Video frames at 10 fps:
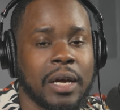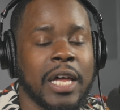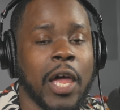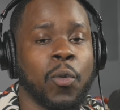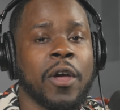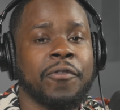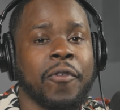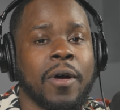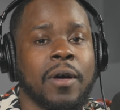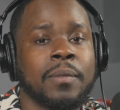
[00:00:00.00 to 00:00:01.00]
It went
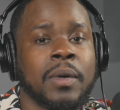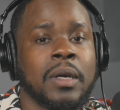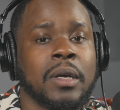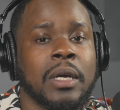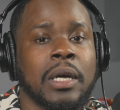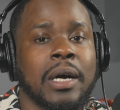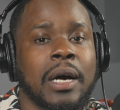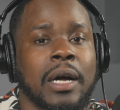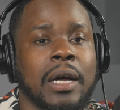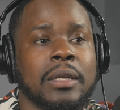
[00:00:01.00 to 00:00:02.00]
from
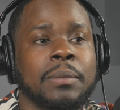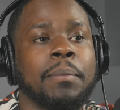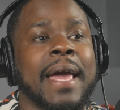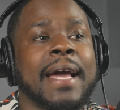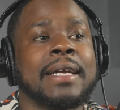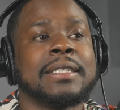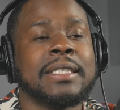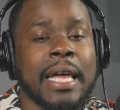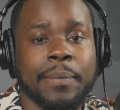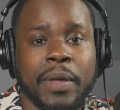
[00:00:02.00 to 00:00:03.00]
making a
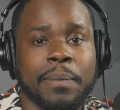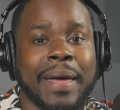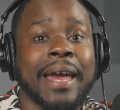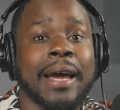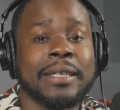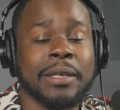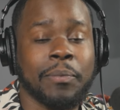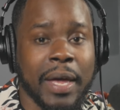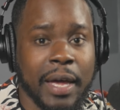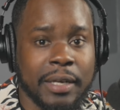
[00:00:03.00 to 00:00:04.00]
statement, making a
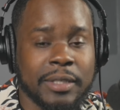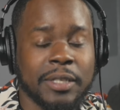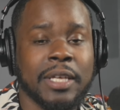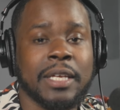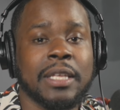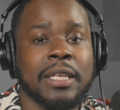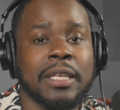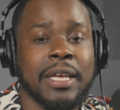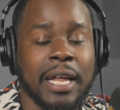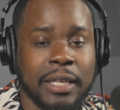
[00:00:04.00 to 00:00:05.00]
demand, to then
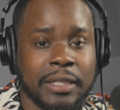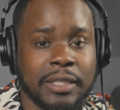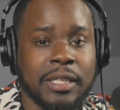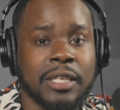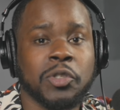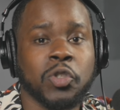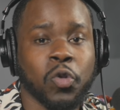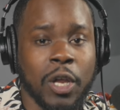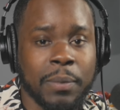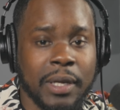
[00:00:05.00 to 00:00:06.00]
yelling, to then
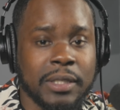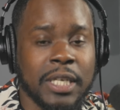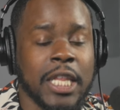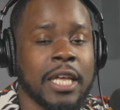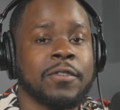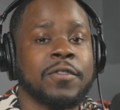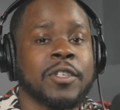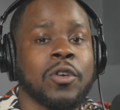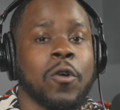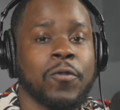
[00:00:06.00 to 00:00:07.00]
screaming, to then
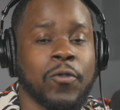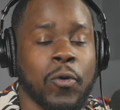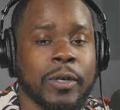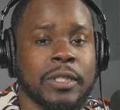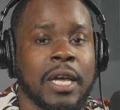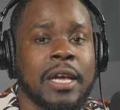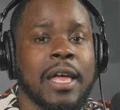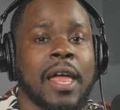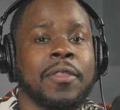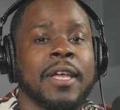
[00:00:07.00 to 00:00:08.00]
physical force,
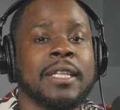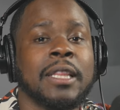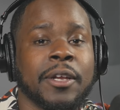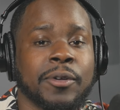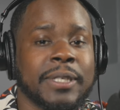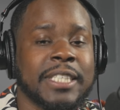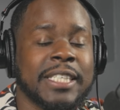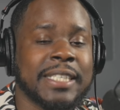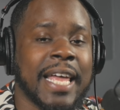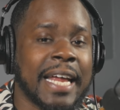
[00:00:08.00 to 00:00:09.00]
and then literally
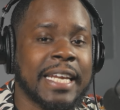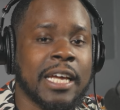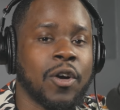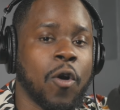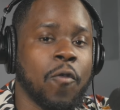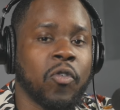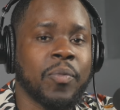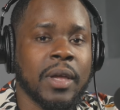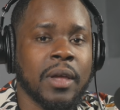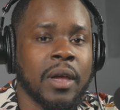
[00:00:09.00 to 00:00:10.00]
standing over
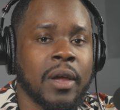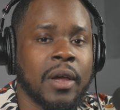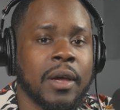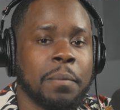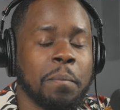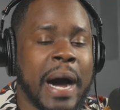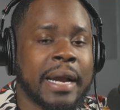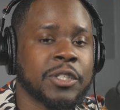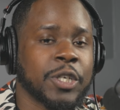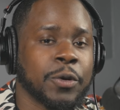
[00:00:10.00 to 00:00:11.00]
me,
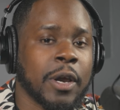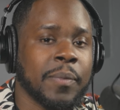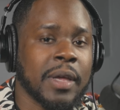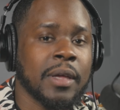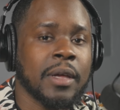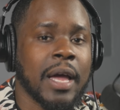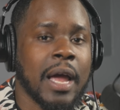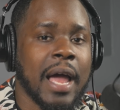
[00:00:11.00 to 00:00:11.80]
monitoring me